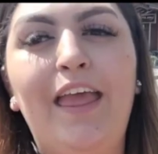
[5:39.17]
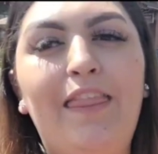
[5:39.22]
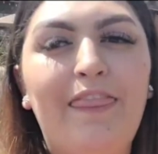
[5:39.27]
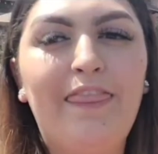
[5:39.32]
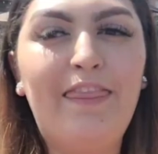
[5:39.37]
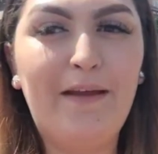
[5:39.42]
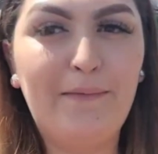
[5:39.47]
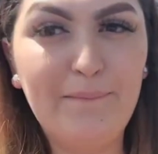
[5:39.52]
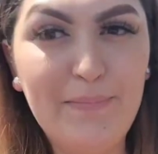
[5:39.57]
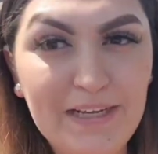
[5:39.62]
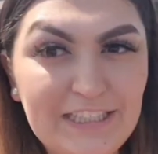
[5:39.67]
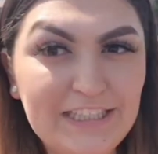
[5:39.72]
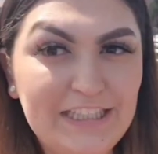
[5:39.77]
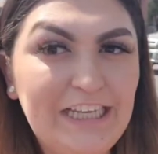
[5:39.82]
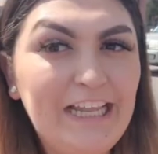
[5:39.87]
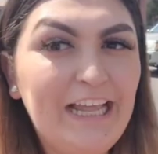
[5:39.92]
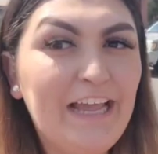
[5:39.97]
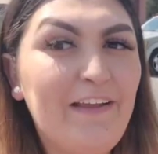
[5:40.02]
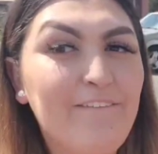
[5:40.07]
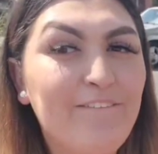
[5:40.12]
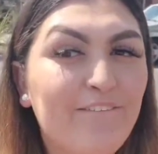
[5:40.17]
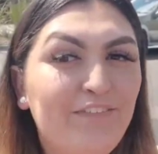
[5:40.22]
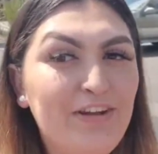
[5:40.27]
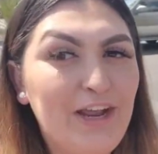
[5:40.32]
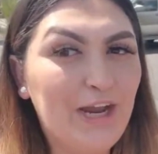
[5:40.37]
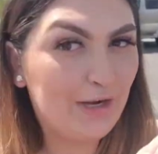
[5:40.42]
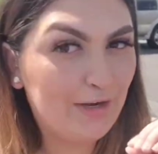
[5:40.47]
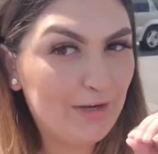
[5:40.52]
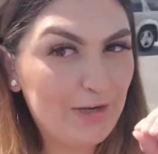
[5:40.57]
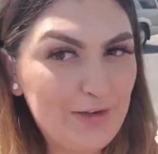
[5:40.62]
that makes it like
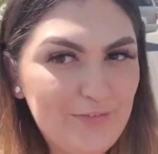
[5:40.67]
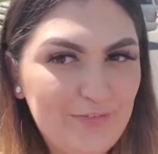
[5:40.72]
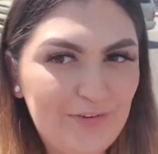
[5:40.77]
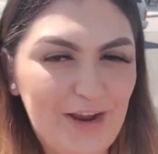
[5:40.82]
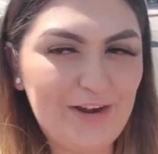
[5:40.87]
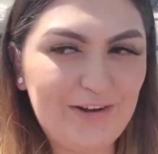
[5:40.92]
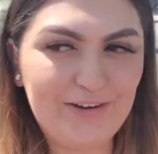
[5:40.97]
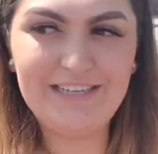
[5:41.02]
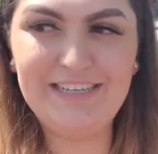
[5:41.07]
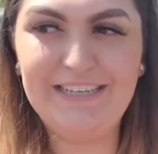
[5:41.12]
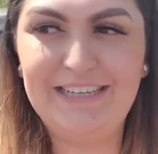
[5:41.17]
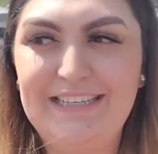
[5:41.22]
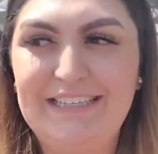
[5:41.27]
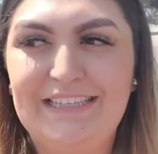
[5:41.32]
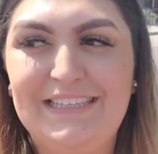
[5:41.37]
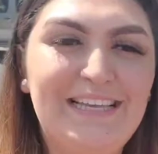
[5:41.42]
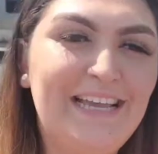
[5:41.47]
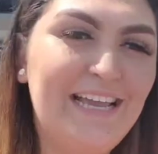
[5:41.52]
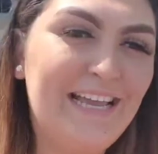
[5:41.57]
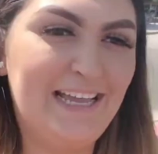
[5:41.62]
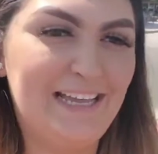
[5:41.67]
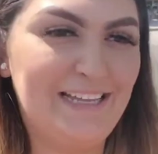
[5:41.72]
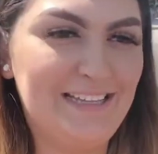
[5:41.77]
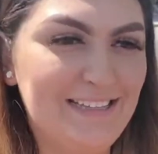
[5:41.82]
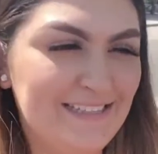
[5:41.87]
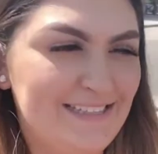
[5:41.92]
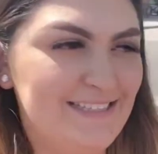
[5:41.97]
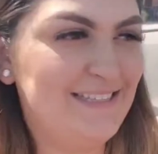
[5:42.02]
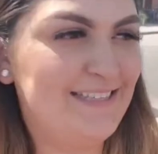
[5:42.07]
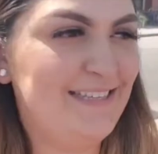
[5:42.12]
very, very
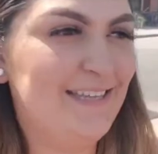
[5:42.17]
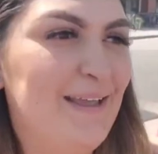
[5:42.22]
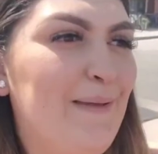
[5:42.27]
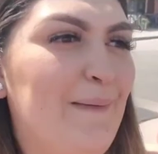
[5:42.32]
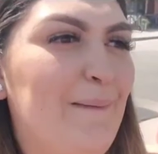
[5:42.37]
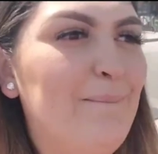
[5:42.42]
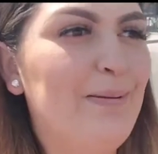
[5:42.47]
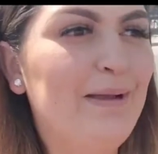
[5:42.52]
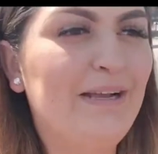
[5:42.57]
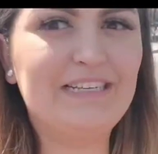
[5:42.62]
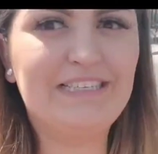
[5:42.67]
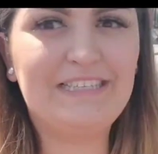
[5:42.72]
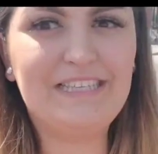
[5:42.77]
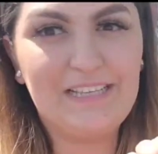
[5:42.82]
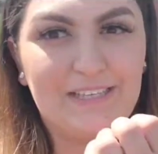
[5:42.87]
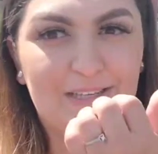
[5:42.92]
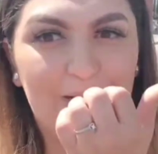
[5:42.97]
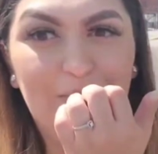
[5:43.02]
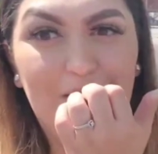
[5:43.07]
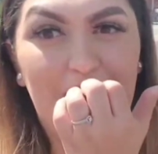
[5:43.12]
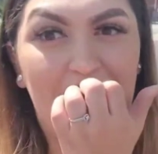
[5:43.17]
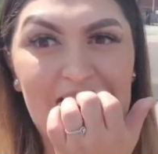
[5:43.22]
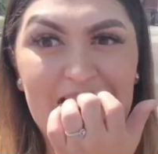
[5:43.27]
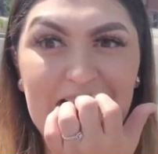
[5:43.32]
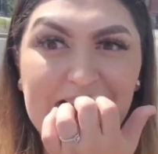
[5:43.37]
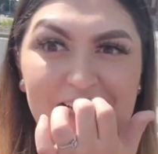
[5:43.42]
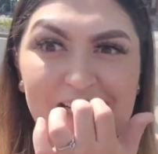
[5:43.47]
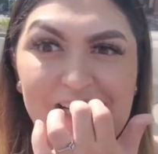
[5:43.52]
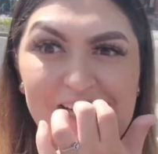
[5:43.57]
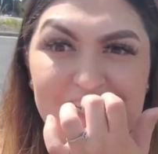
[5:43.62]
intense. Because that's como like,
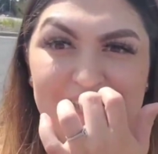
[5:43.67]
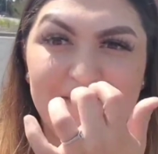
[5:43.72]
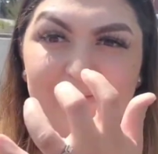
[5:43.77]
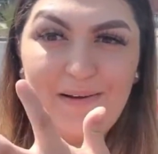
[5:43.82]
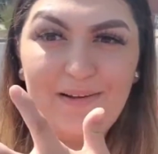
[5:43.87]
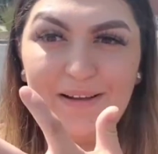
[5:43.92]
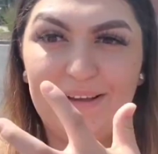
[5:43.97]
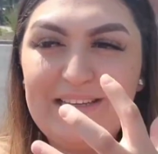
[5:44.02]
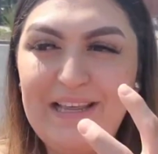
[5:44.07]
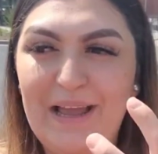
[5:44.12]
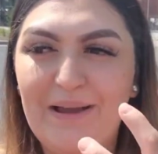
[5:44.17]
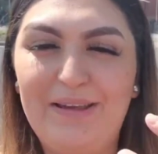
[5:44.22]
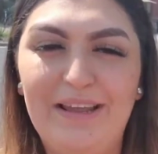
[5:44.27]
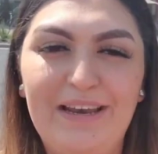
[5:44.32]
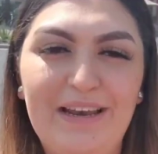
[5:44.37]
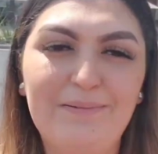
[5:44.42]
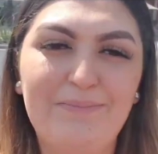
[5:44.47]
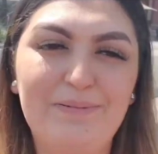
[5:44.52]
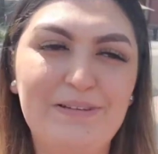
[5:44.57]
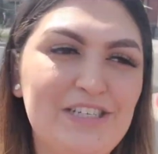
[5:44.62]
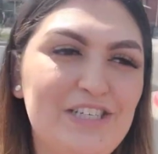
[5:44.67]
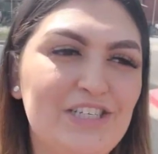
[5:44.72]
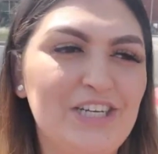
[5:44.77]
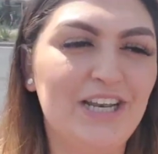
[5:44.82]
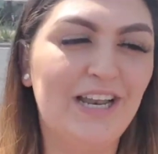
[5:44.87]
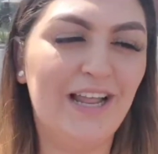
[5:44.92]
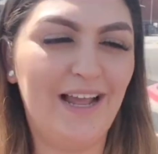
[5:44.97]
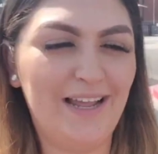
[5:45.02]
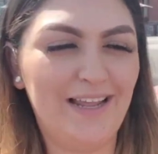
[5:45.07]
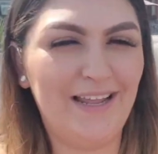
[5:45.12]
ah, yeah, viene el pinche
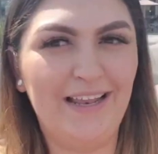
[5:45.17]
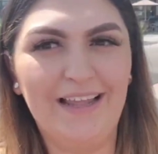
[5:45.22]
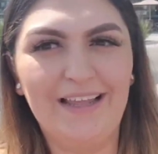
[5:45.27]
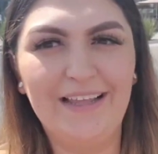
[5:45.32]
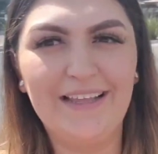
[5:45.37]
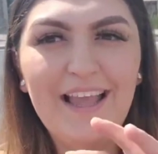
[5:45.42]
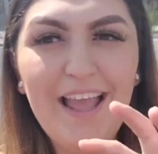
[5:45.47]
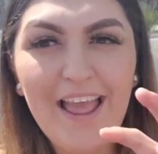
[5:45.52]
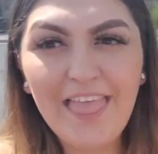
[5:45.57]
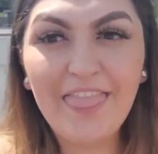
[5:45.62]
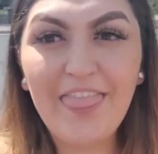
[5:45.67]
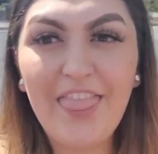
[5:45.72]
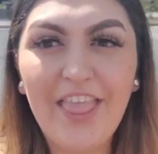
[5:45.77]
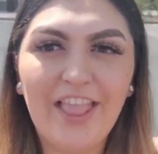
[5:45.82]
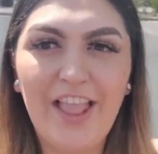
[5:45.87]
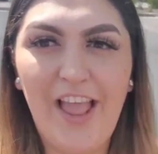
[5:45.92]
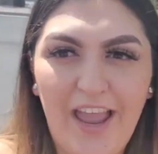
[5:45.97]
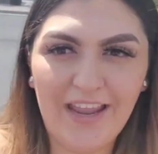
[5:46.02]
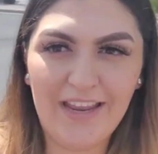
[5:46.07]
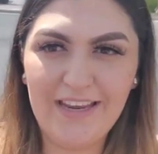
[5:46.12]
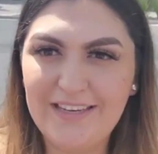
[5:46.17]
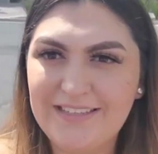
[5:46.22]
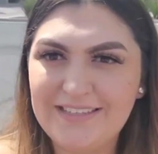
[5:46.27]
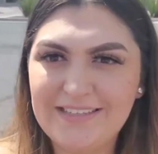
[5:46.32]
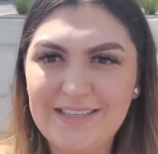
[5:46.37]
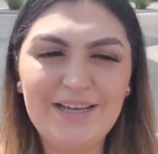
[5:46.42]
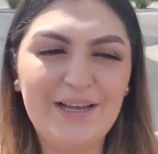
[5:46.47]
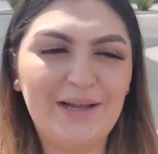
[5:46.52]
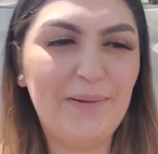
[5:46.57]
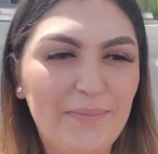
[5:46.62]
lion, like the lion is
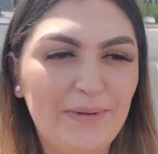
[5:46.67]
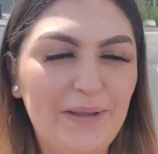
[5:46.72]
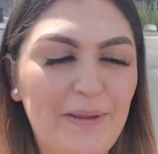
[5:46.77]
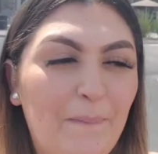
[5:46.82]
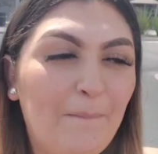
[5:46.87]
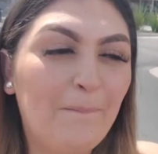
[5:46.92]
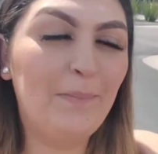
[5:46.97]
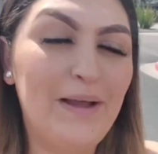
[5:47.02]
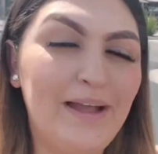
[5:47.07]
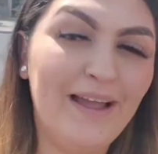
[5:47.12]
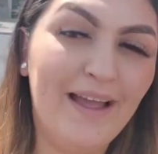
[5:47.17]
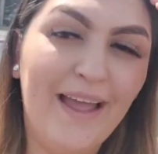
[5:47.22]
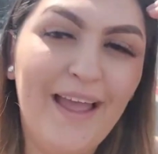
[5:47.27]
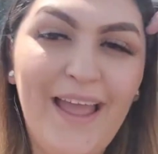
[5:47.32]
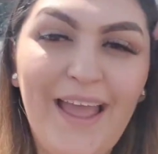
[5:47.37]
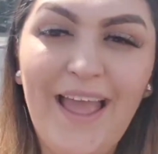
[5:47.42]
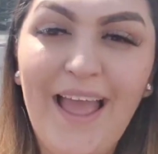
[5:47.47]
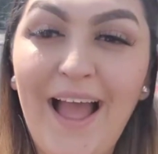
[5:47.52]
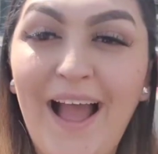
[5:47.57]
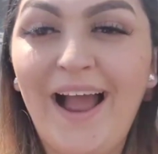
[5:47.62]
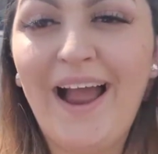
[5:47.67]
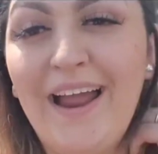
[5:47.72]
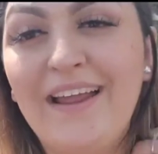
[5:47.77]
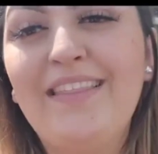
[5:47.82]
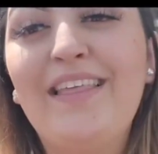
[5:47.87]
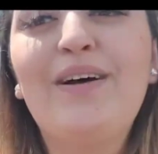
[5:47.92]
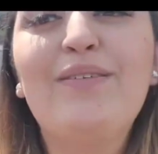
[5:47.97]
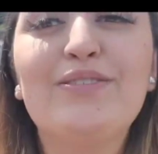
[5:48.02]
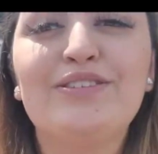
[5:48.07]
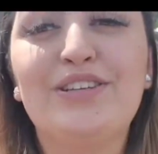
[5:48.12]
coming. But I
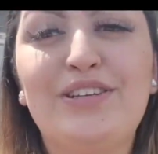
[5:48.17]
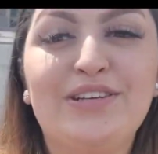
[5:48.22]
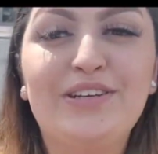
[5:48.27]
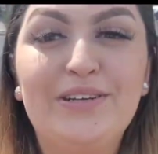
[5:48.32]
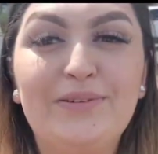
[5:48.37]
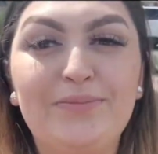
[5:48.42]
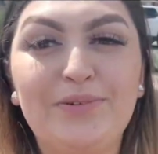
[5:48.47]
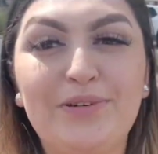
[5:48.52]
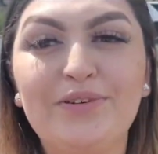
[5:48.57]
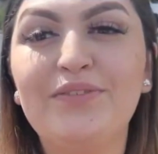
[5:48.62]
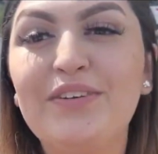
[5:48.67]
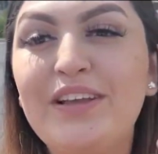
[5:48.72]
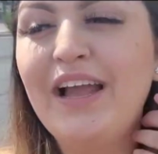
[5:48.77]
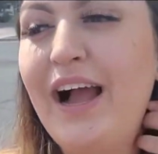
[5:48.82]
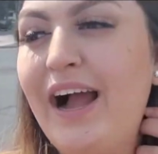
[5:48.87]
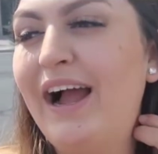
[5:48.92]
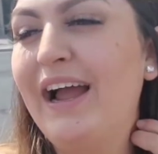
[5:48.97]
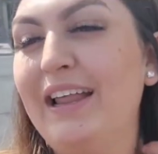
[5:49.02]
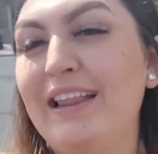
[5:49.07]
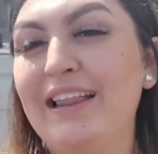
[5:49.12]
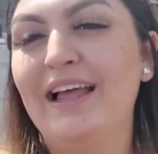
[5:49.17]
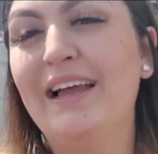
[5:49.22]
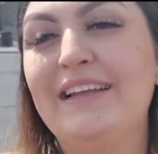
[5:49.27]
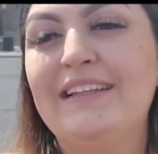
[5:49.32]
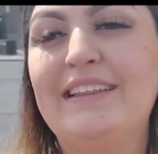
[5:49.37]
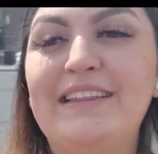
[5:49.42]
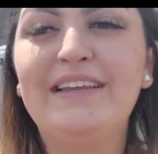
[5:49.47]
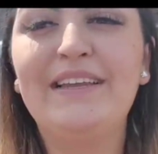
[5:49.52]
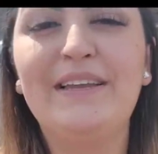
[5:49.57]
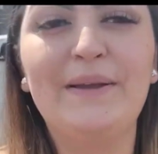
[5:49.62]
thought it was a good movie. I
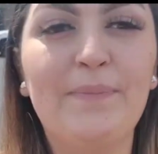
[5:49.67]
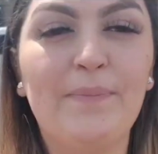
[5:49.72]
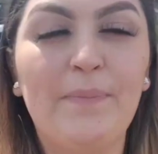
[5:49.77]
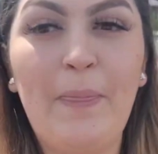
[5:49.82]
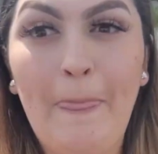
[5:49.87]
liked it.